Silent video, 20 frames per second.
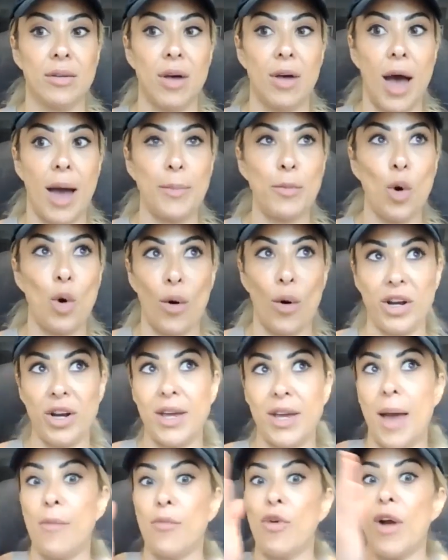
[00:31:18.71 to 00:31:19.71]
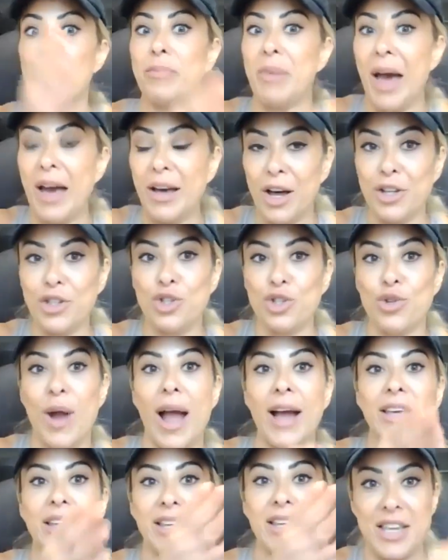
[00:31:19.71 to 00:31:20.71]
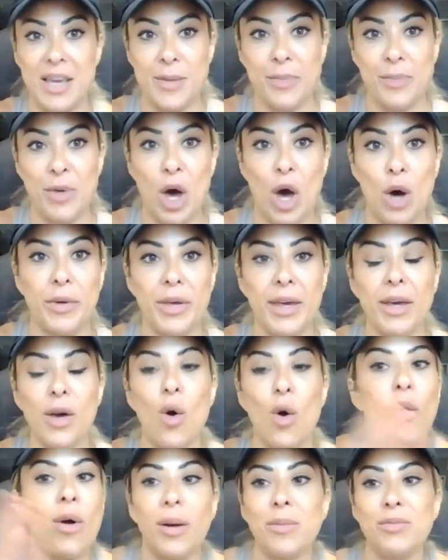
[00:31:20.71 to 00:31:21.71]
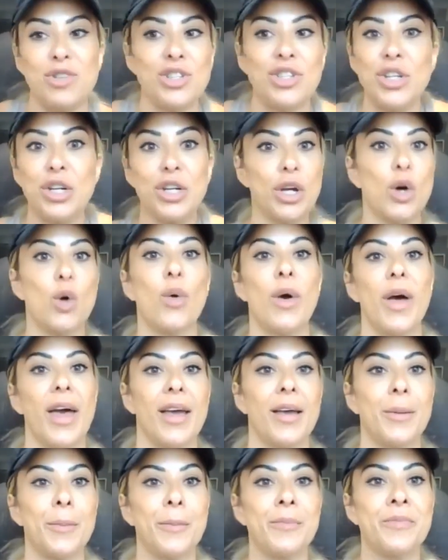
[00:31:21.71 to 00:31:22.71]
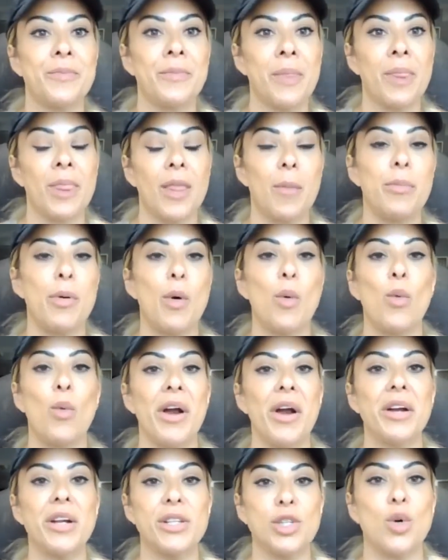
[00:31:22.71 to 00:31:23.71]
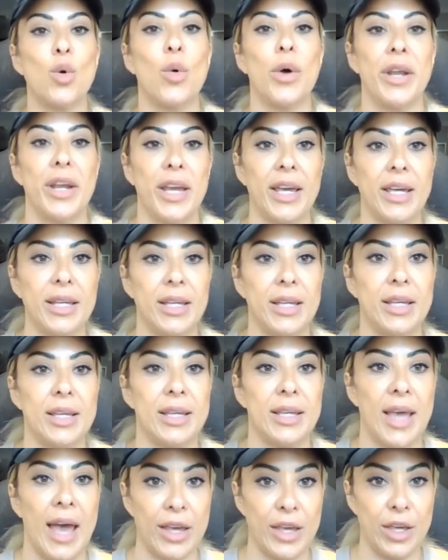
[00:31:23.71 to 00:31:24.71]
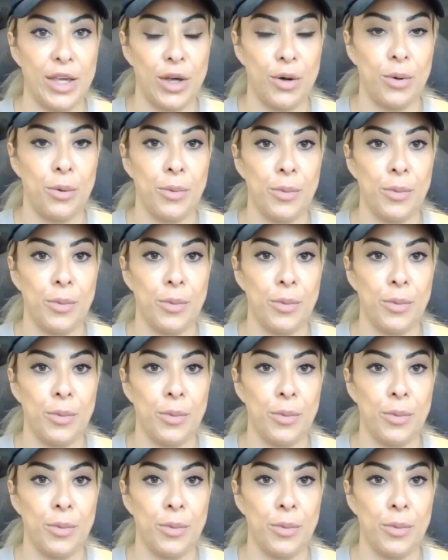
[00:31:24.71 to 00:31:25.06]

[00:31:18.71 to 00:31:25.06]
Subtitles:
I'm going to get right back on track and keep going, or I'm just going to quit. But where does quitting get you?